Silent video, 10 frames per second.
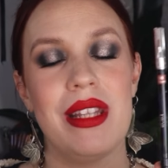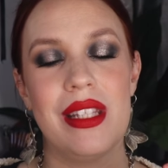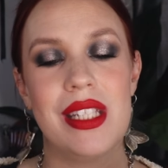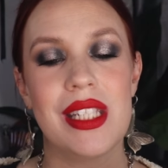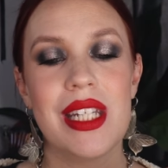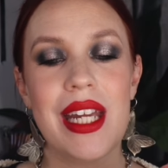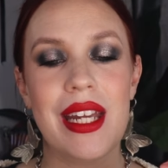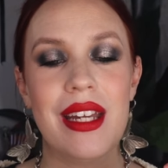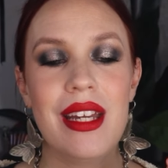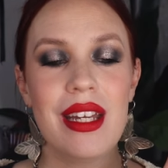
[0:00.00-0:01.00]
This
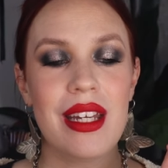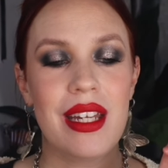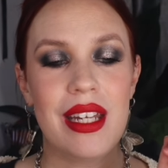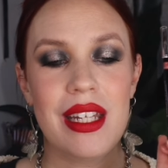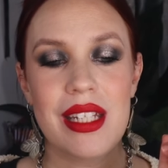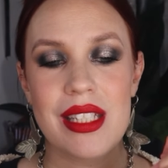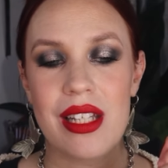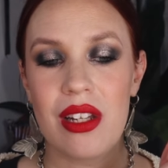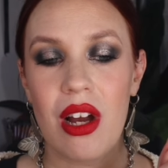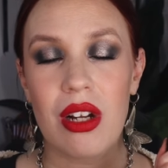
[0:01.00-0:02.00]
thing is
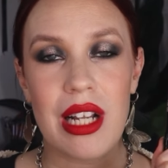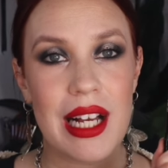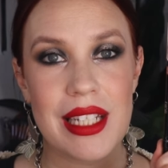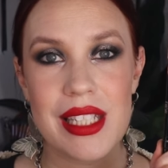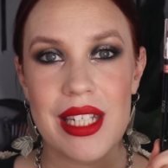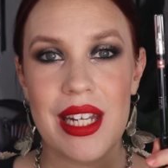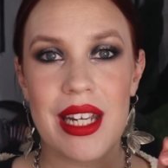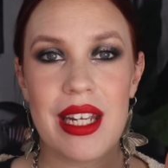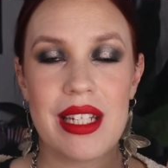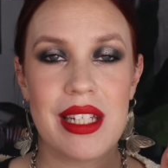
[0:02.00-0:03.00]
long
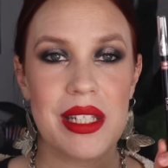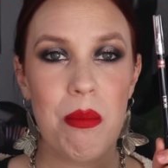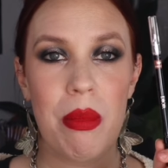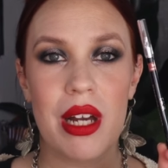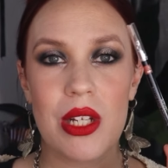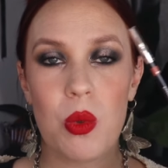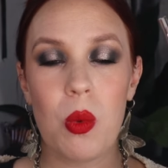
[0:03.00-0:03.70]
lasting. It doesn't budge.